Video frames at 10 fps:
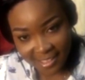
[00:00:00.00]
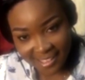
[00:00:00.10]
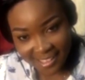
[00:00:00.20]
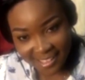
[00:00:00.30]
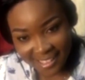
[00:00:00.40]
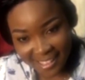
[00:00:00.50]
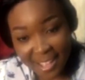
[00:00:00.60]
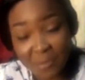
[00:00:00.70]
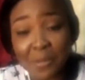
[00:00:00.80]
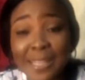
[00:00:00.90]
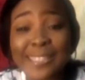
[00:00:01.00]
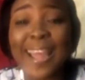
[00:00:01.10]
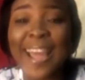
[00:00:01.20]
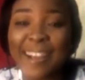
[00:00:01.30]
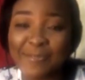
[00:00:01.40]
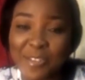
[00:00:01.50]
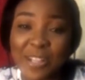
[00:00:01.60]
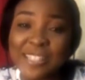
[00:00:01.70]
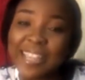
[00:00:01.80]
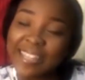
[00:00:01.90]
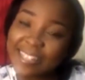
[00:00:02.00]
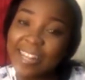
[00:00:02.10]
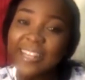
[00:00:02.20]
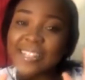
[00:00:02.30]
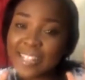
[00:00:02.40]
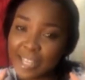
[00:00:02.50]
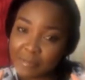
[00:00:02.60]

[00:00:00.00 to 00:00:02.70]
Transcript: You know, the thing is this. No, let me just